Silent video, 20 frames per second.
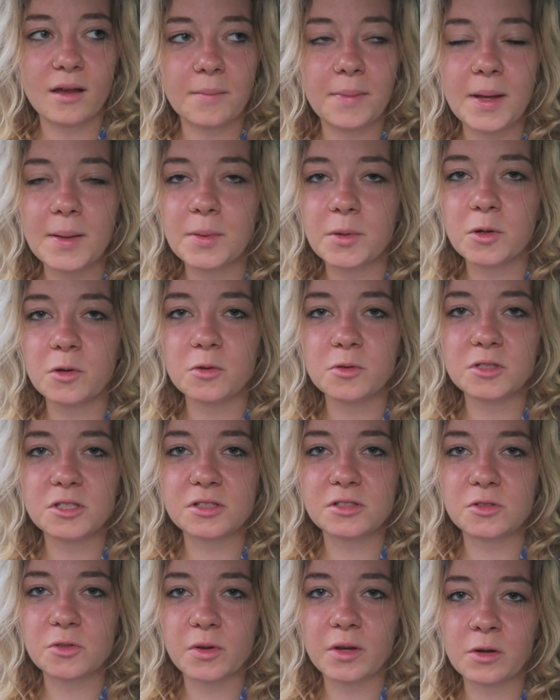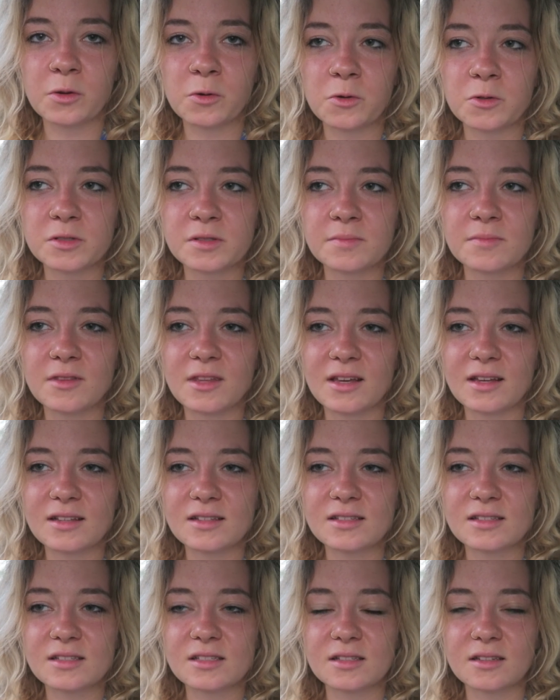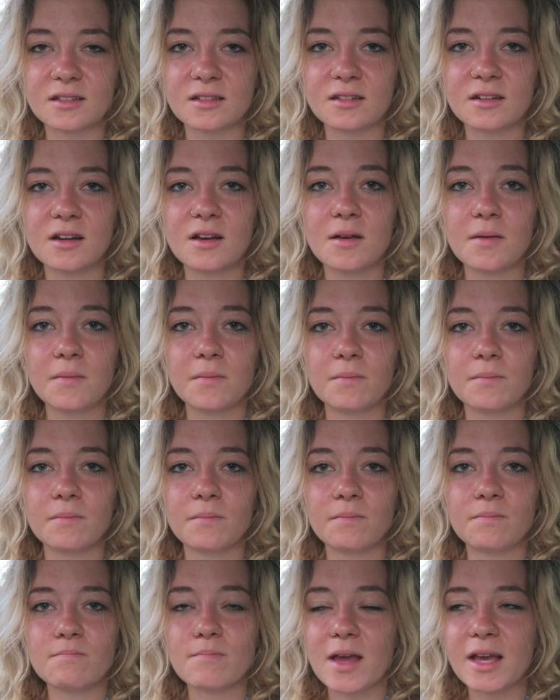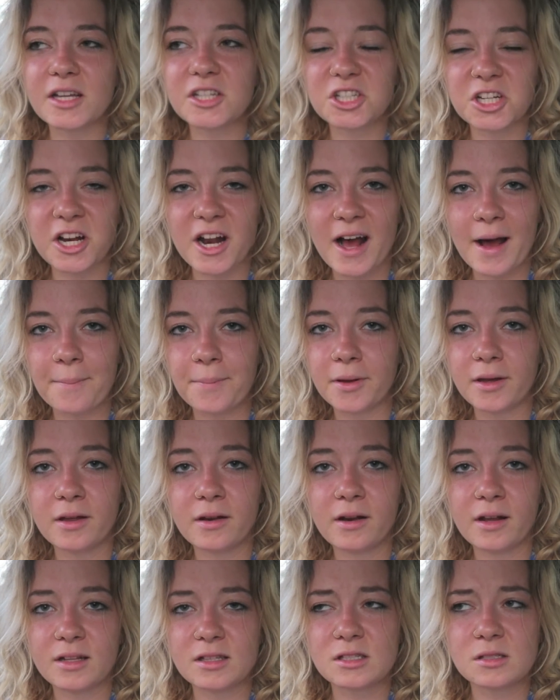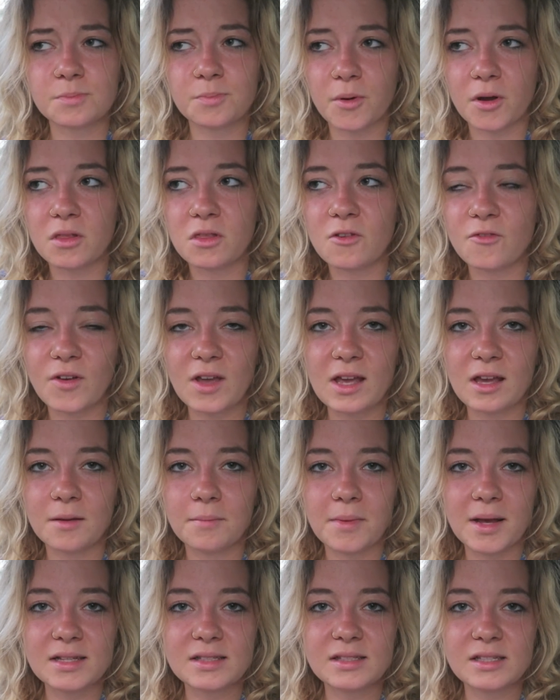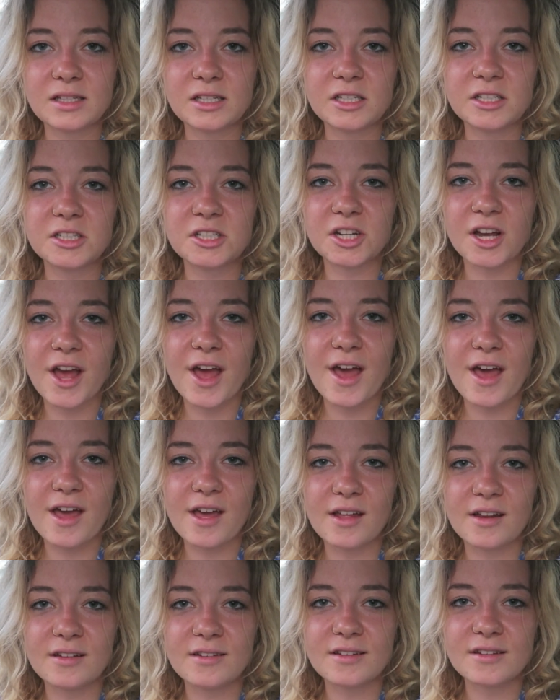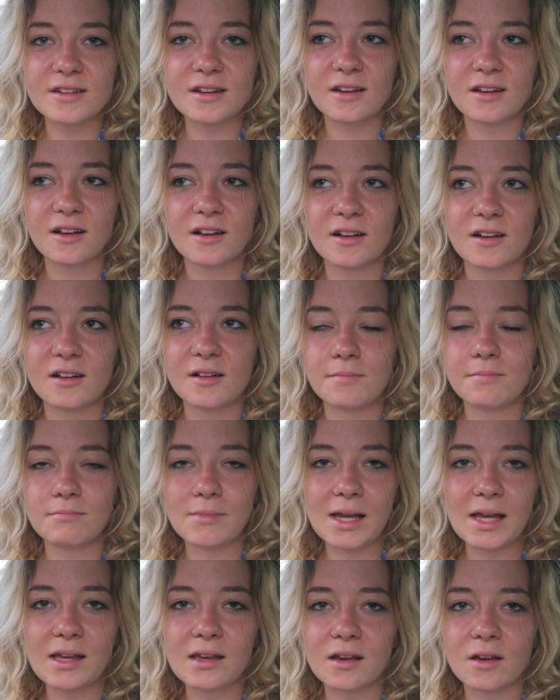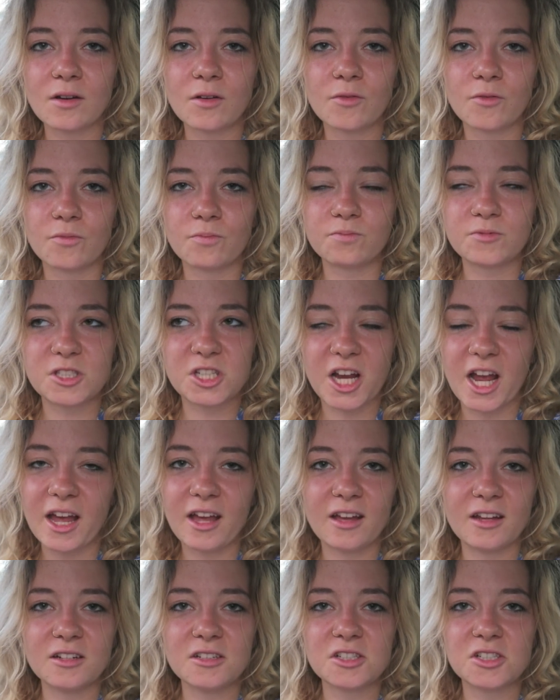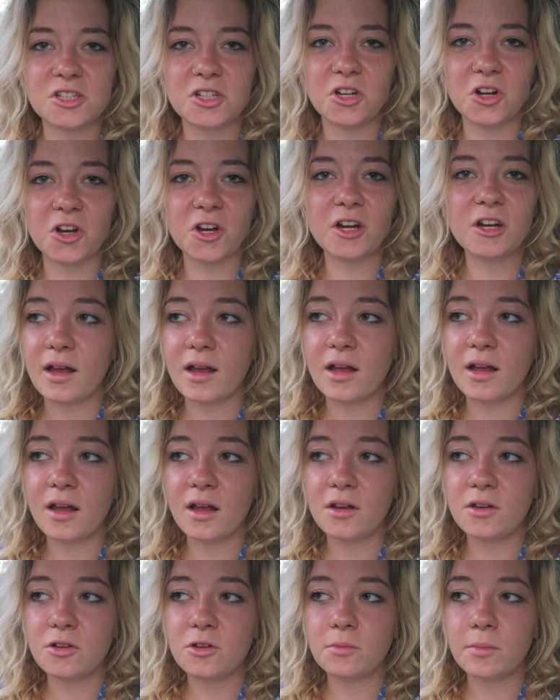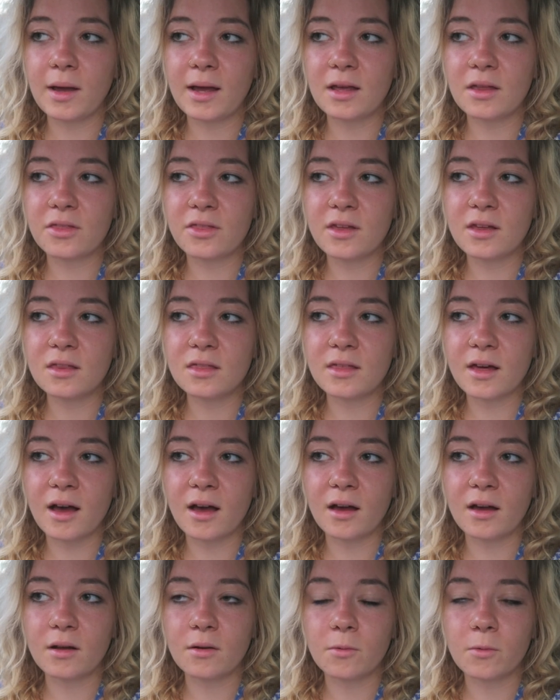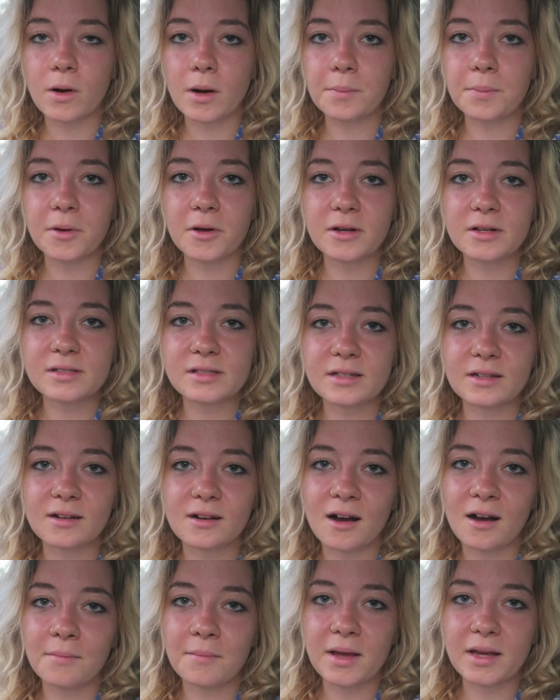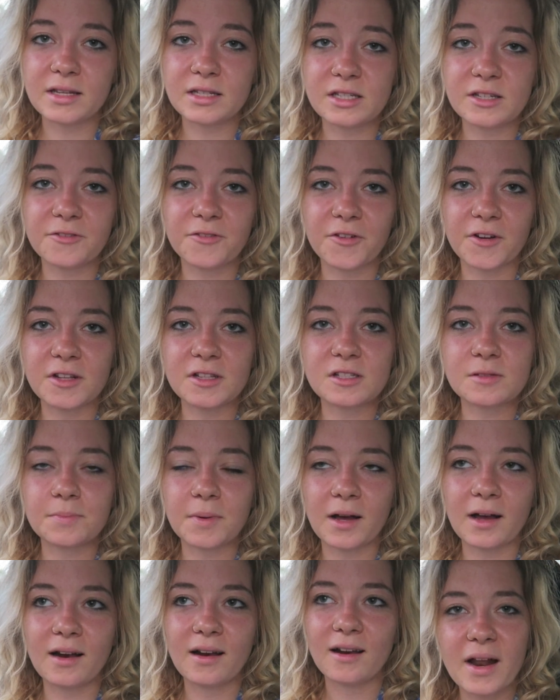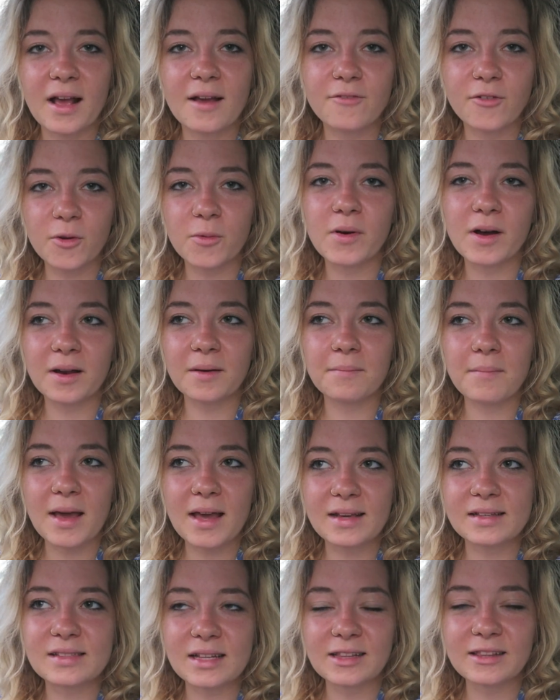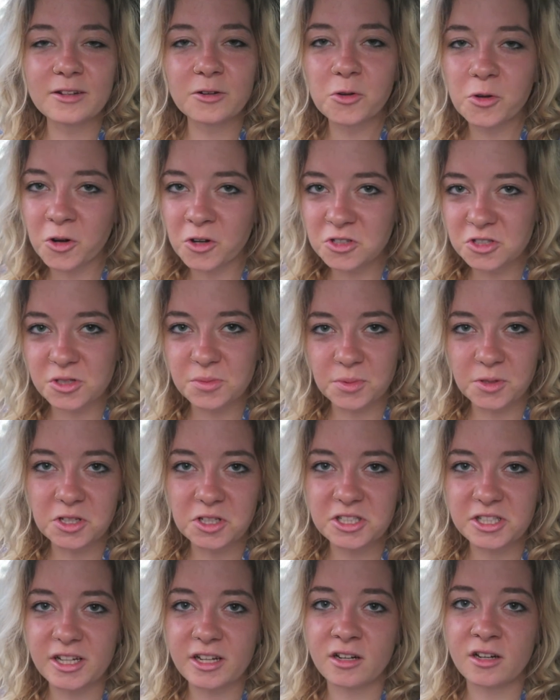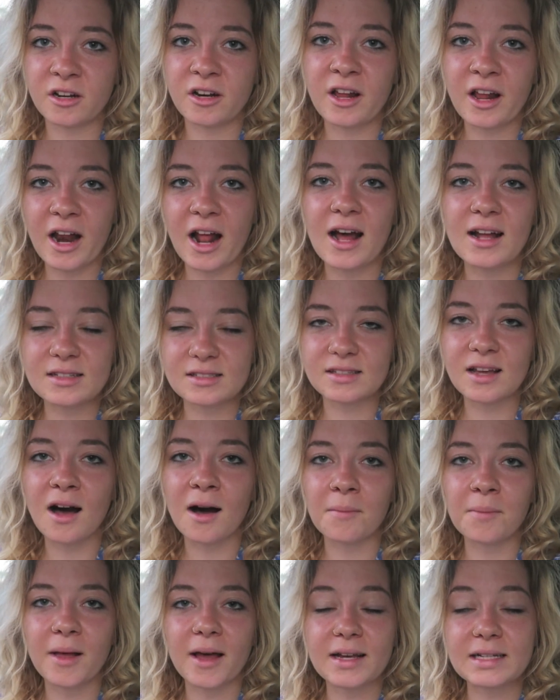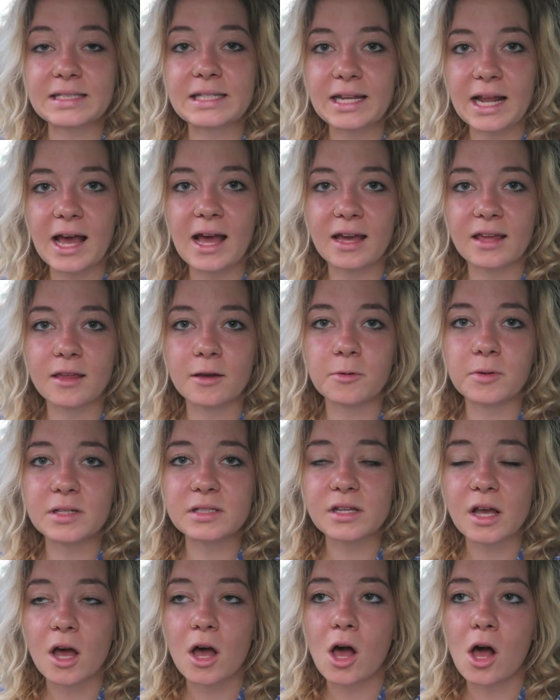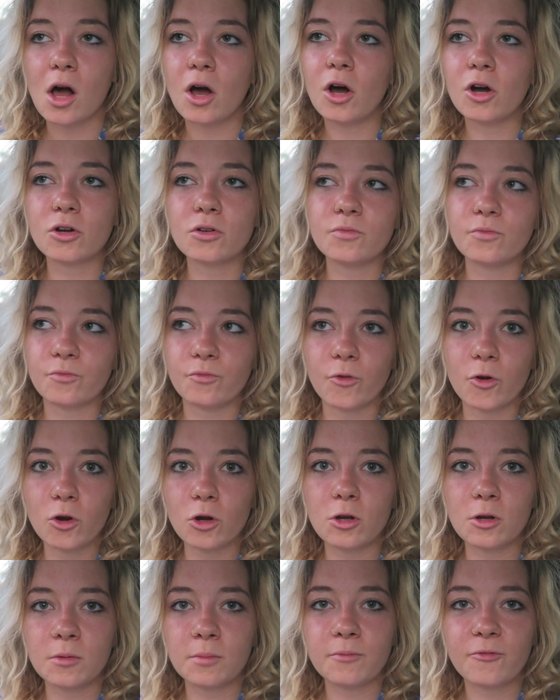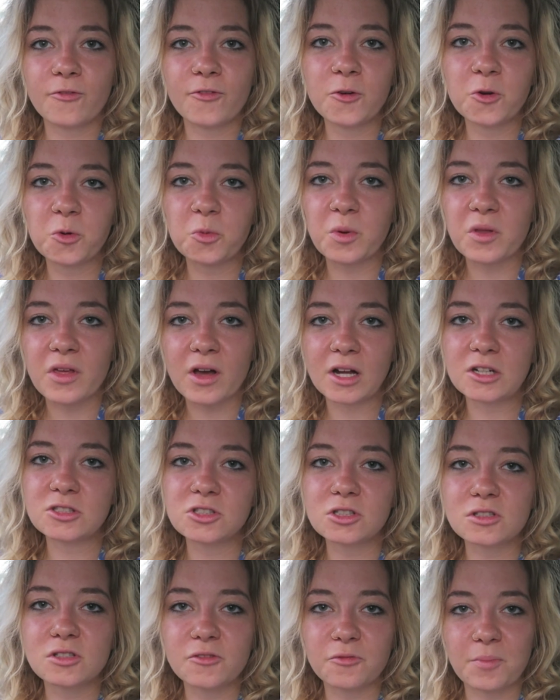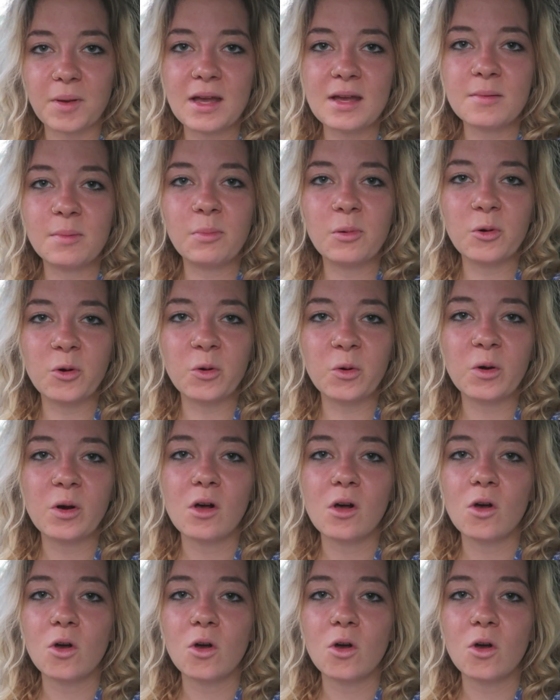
and people who are just doing awesome things to make shit happen and spread the vegan message and make a change, you know. And you may think that one person can't make a difference, but everyone makes a little contribution and it adds up. Like today there was a room filled with hundreds of people